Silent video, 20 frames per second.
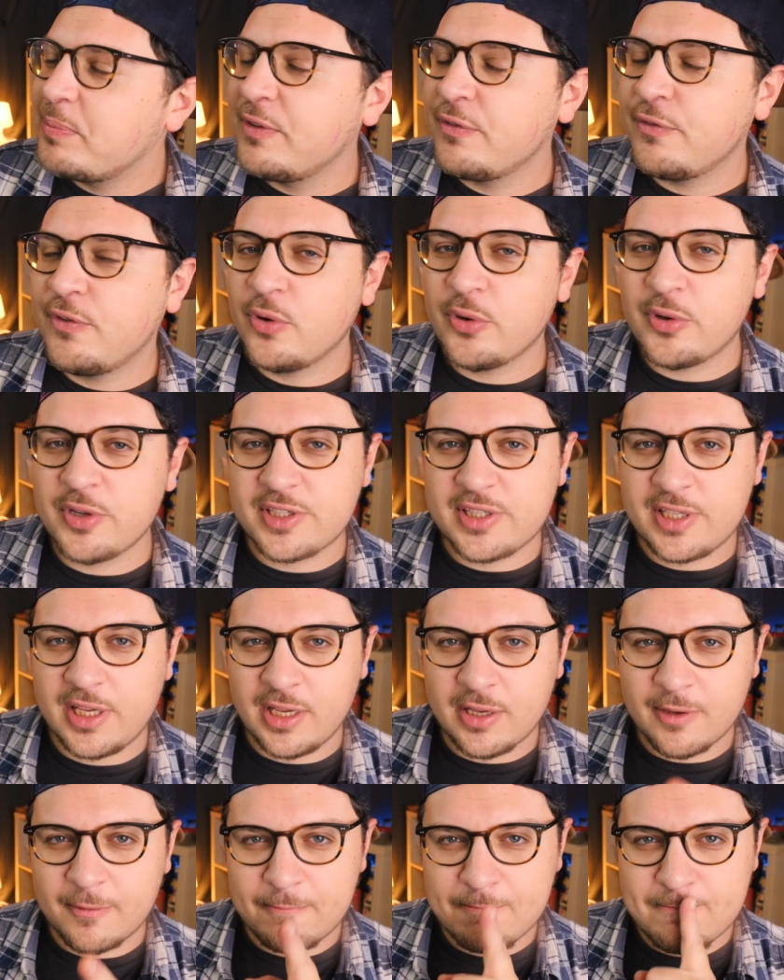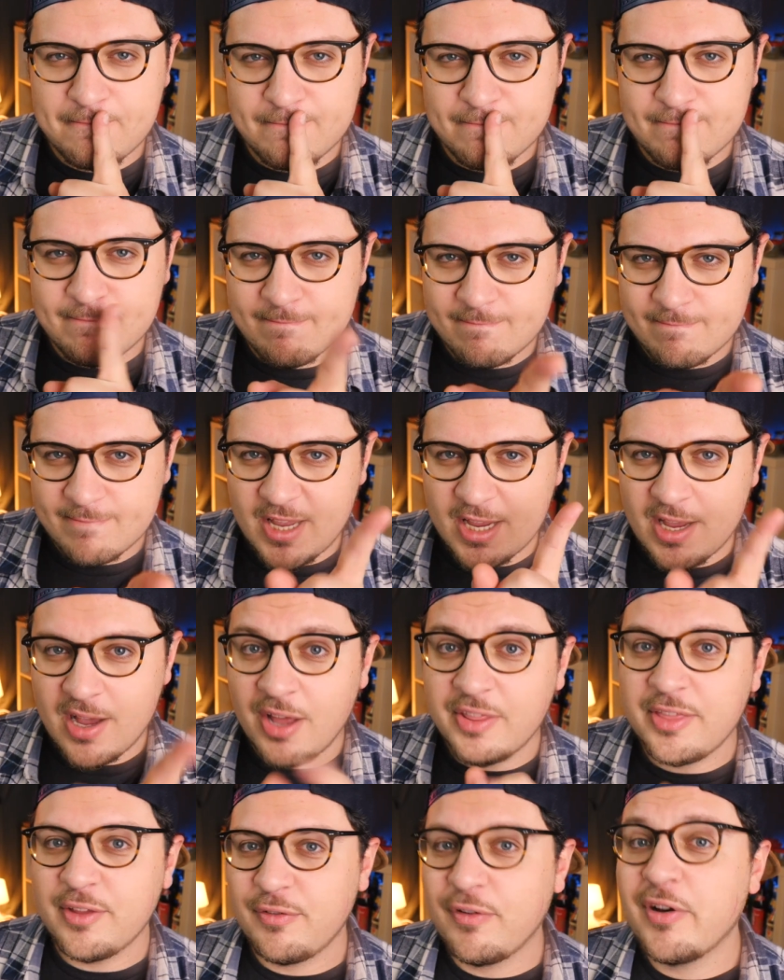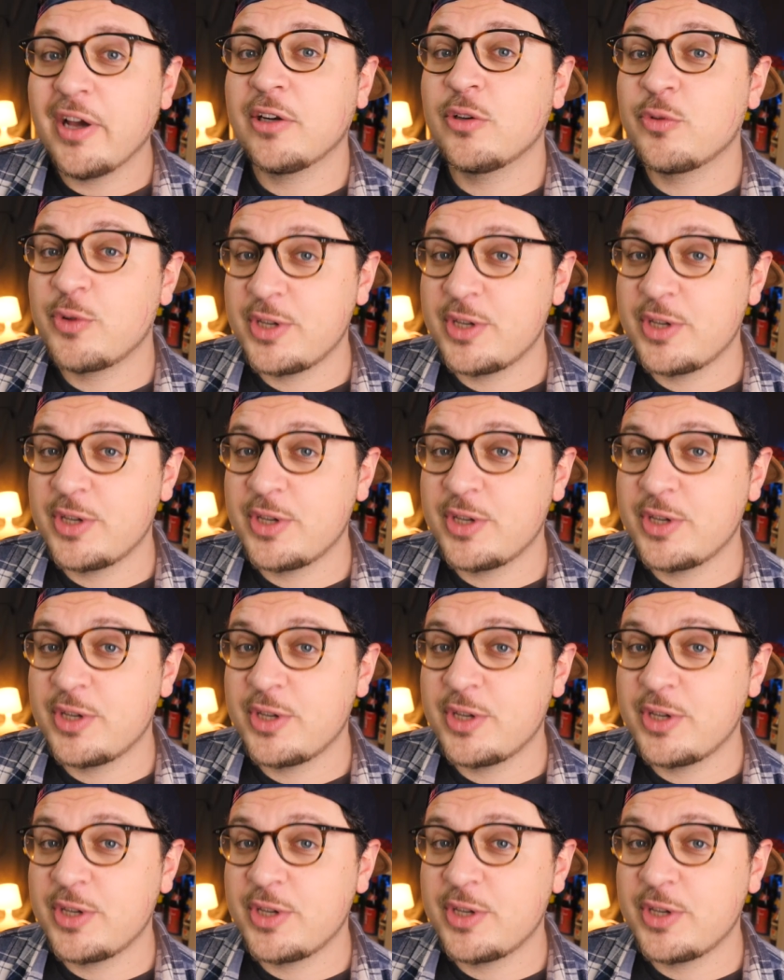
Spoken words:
be focusing on the final